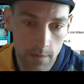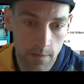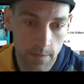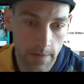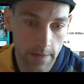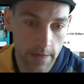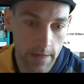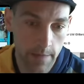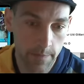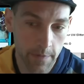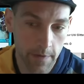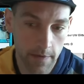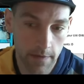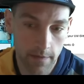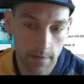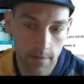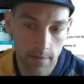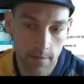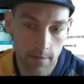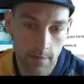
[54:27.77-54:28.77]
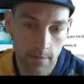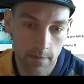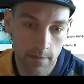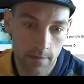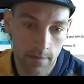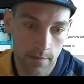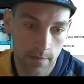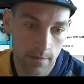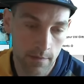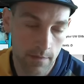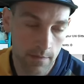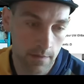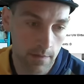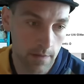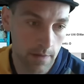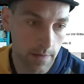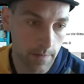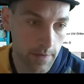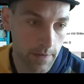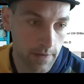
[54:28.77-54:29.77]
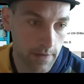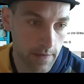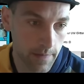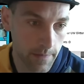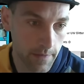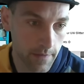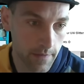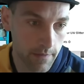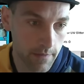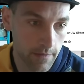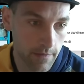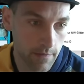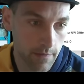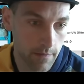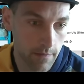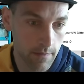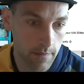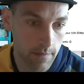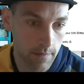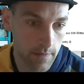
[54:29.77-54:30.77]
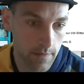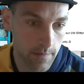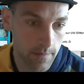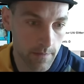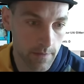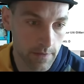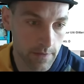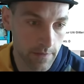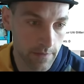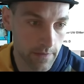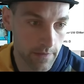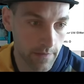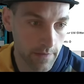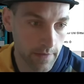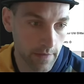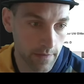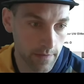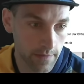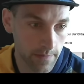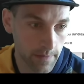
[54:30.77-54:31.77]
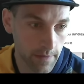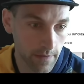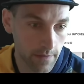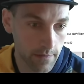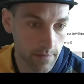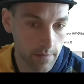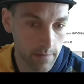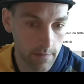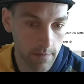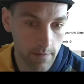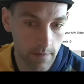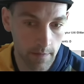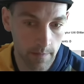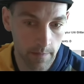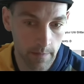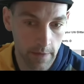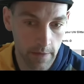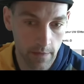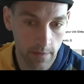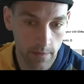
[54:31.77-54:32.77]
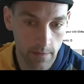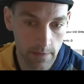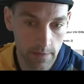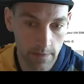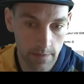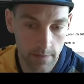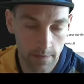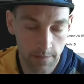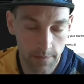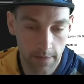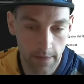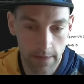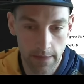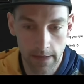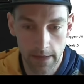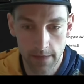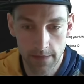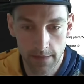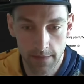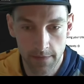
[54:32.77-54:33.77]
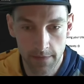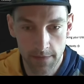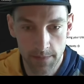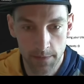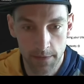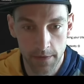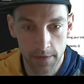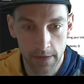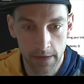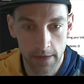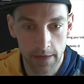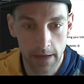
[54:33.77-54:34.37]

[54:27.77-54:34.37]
Do I keep it? I'm going to keep it. Get rid of a counterspell. My goal is to find lands off this preordain.